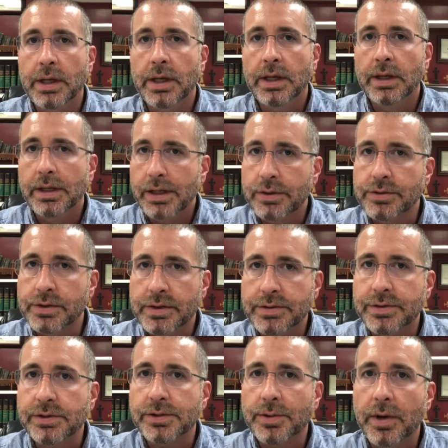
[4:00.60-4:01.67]
in
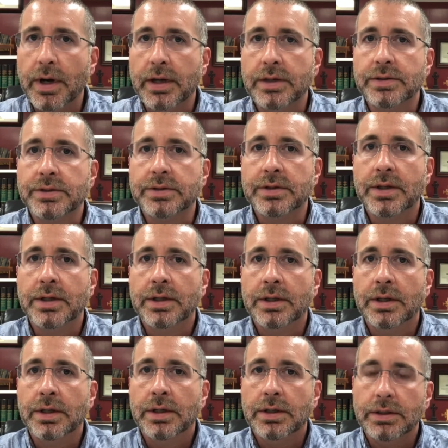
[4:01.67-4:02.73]
Jesus Christ.
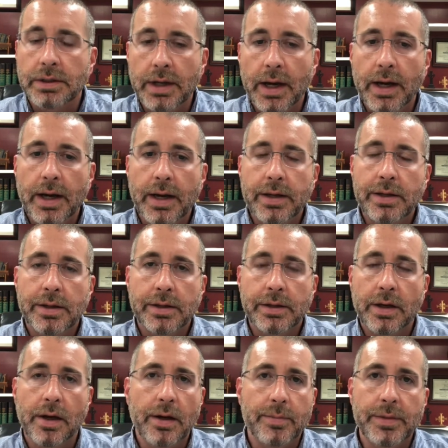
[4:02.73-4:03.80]
God
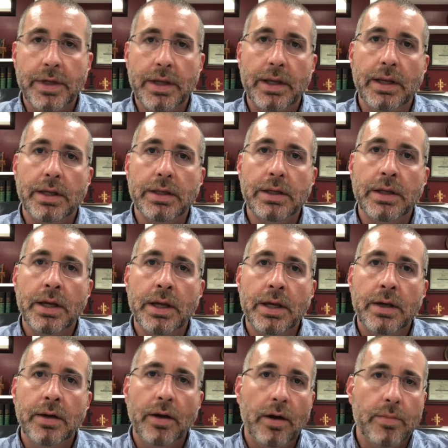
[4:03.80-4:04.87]
come in
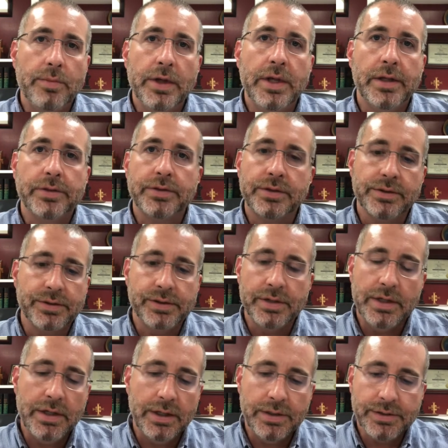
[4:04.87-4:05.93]
our midst to
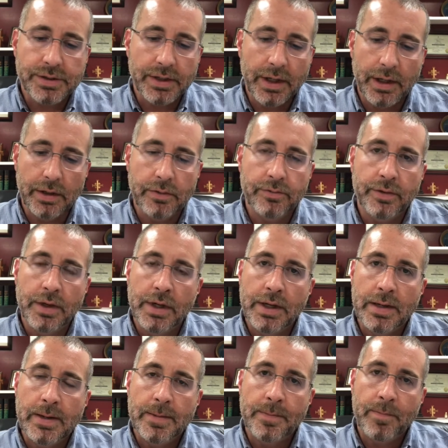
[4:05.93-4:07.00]
seek and save
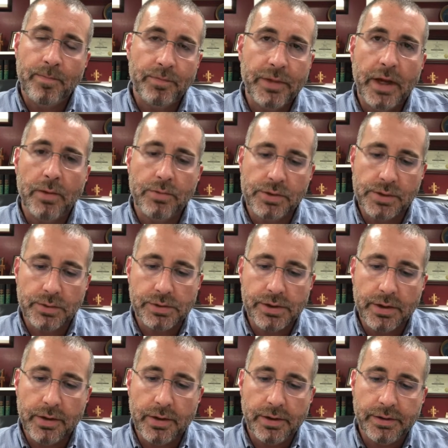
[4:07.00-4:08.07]
that which was
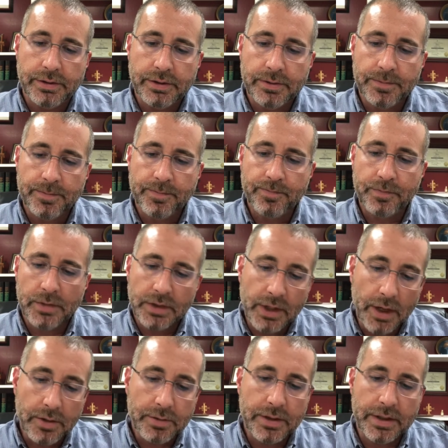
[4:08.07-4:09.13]
lost.
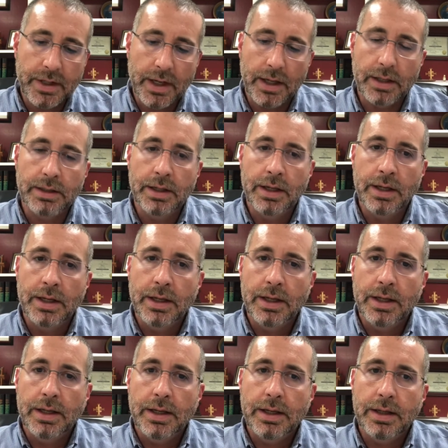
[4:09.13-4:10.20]
Not only that,
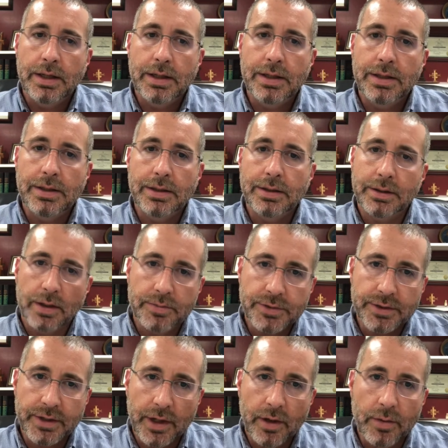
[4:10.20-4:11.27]
He comes
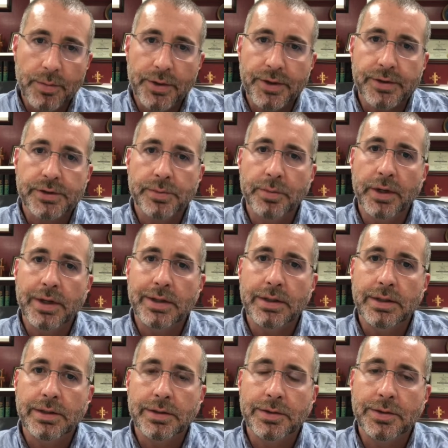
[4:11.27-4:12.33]
to help us, but
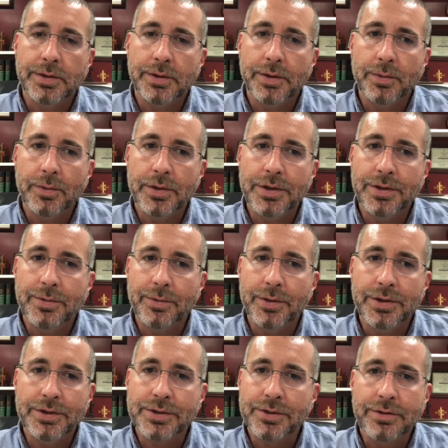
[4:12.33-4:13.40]

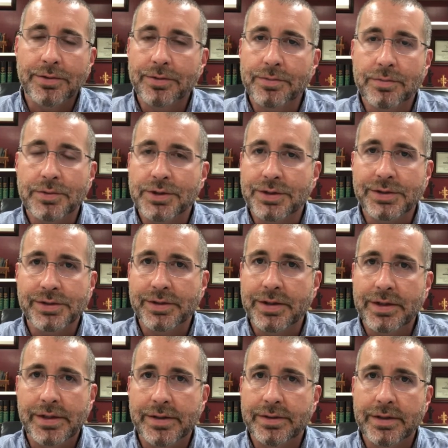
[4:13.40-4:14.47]
we shouldn't just
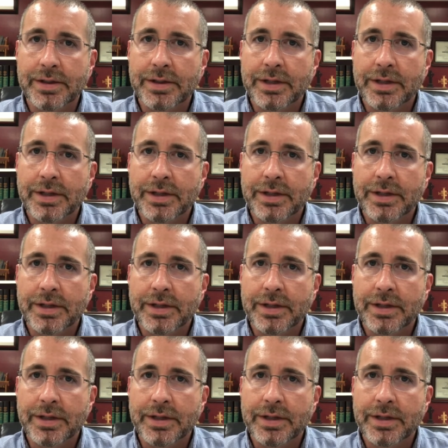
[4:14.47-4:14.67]
think that